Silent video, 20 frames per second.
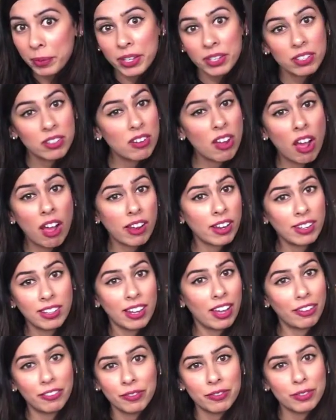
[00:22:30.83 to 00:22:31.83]
but not
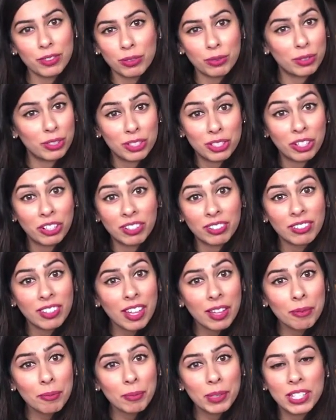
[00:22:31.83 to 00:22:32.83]
enough to return them